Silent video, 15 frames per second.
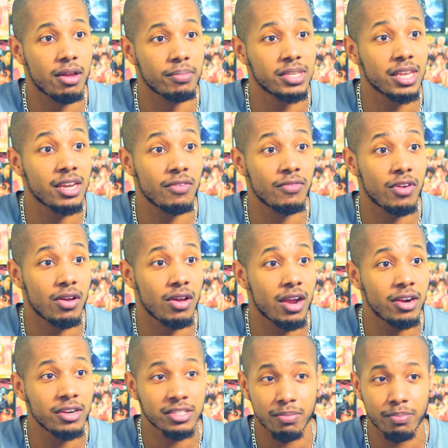Um, second of all,
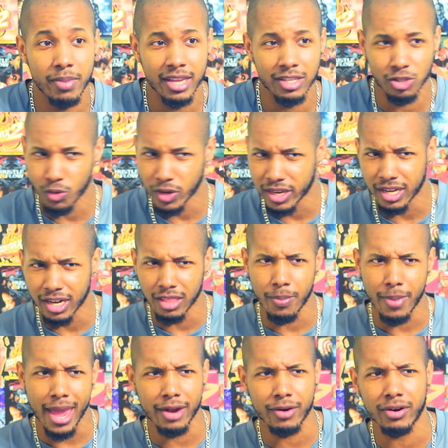I heard some bed squeaking
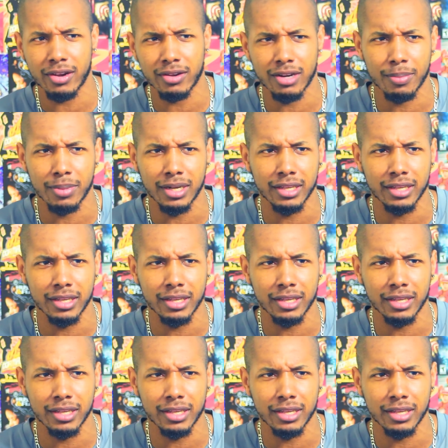in the background.